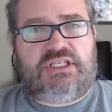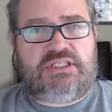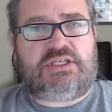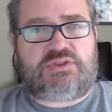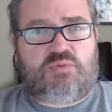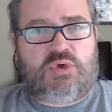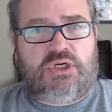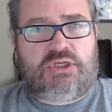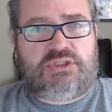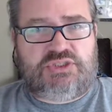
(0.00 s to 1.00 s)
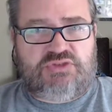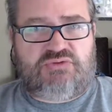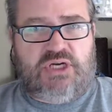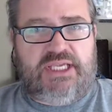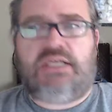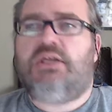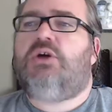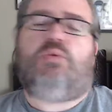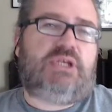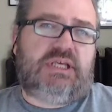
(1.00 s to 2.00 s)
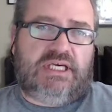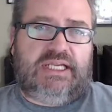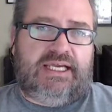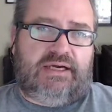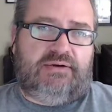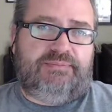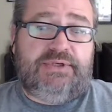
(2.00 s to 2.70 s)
it doesn't work, and she's right, we can cut it out.